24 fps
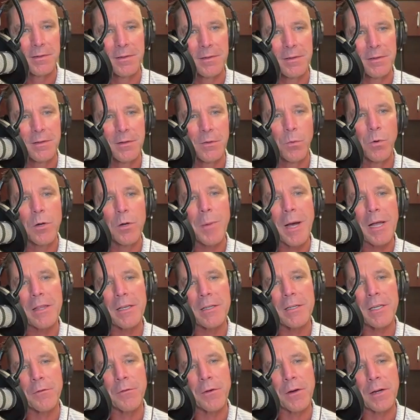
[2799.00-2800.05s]
What about the
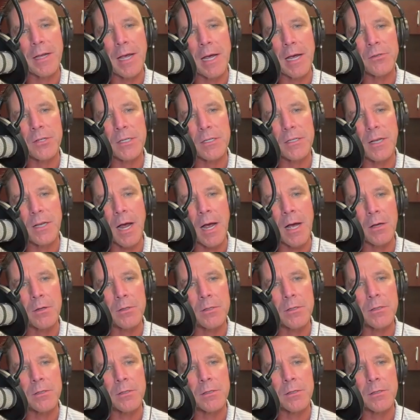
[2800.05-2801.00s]
different catching styles?